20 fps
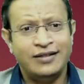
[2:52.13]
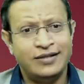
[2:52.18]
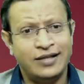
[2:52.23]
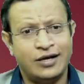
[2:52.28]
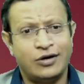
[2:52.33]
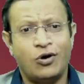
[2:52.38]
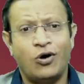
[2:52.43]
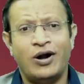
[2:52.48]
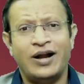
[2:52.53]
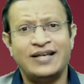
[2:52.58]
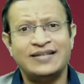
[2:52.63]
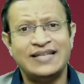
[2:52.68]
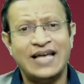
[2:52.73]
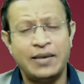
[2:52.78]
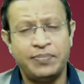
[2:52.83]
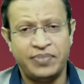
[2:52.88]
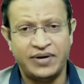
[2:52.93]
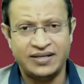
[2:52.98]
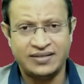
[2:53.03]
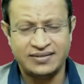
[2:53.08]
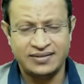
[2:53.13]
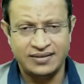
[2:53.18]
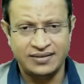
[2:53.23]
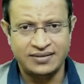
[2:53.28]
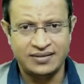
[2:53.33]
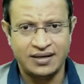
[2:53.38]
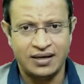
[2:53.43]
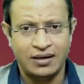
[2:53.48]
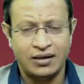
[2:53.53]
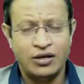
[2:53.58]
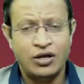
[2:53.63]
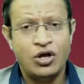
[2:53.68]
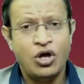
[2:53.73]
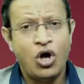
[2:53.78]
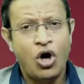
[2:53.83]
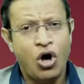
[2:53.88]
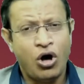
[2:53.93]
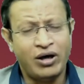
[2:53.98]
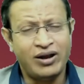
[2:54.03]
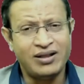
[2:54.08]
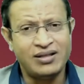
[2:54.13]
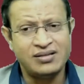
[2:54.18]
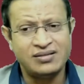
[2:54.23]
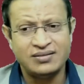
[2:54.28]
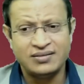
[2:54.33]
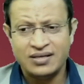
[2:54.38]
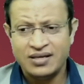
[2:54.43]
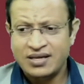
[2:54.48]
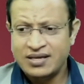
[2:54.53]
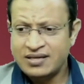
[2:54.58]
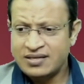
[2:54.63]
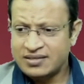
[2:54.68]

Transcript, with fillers: They are called as hyperesthesia. Or else